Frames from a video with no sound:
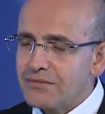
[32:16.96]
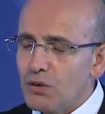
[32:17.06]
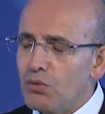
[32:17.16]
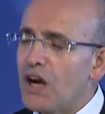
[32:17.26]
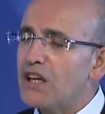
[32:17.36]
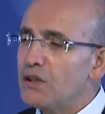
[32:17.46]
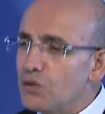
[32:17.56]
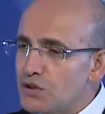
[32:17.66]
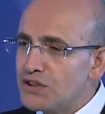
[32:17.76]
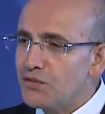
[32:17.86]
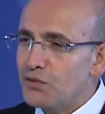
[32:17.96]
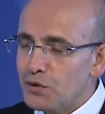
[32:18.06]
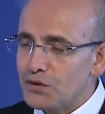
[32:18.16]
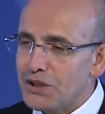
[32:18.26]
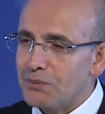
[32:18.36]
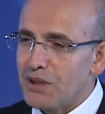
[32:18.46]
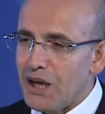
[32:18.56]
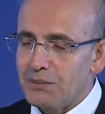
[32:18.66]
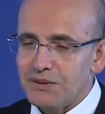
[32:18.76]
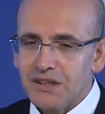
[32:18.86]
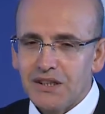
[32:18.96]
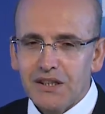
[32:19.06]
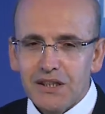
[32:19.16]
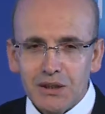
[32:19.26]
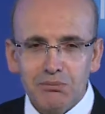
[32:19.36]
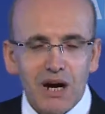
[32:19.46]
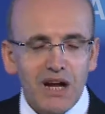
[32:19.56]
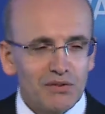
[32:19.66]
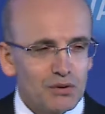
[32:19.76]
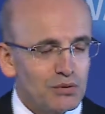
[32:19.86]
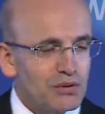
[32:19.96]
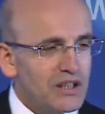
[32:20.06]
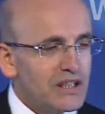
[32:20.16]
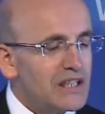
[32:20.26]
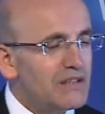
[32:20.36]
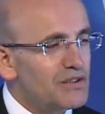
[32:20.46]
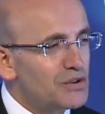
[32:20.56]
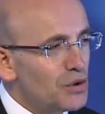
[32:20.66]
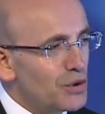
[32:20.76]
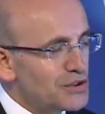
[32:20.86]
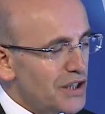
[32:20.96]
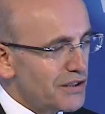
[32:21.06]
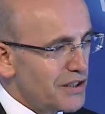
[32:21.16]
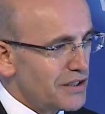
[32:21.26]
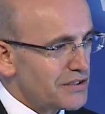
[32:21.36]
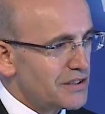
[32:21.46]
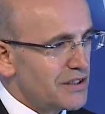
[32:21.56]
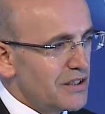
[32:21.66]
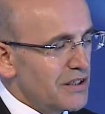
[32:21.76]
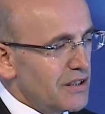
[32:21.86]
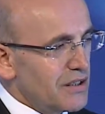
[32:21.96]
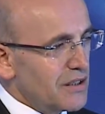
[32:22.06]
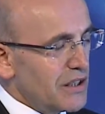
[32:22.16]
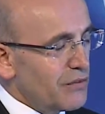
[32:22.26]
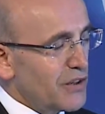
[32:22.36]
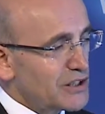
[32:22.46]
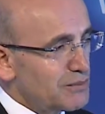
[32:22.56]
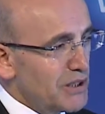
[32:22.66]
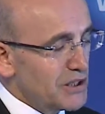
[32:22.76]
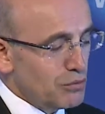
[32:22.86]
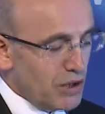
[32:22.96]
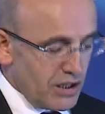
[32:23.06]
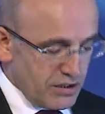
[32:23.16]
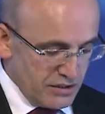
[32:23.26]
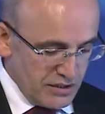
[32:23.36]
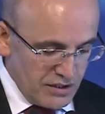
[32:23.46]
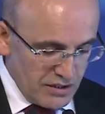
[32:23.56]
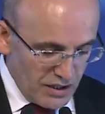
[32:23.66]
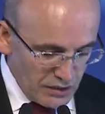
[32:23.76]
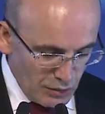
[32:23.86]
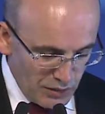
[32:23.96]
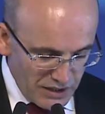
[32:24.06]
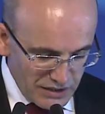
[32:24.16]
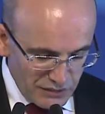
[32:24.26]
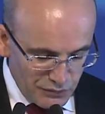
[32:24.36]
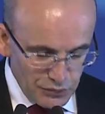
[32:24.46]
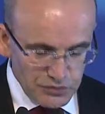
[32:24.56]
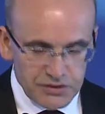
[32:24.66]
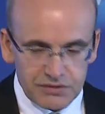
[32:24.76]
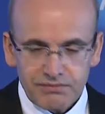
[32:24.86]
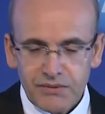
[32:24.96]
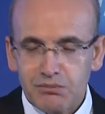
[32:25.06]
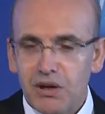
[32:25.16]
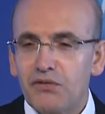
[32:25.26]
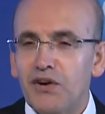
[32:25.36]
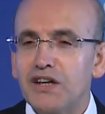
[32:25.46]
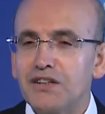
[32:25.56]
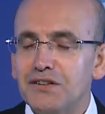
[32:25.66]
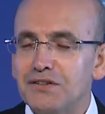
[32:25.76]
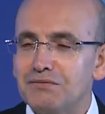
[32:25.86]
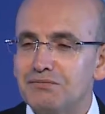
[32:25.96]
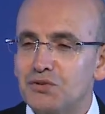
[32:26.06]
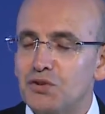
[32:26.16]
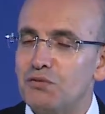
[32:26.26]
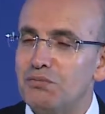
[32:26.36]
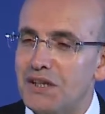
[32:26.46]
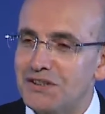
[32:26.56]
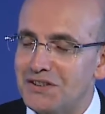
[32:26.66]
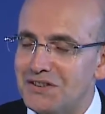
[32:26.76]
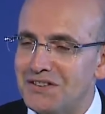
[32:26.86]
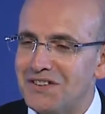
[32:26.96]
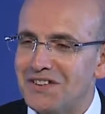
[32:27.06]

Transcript: while it looks difficult sometimes, in my view, even those areas, if explained well, are low-hanging fruits. My final sort of message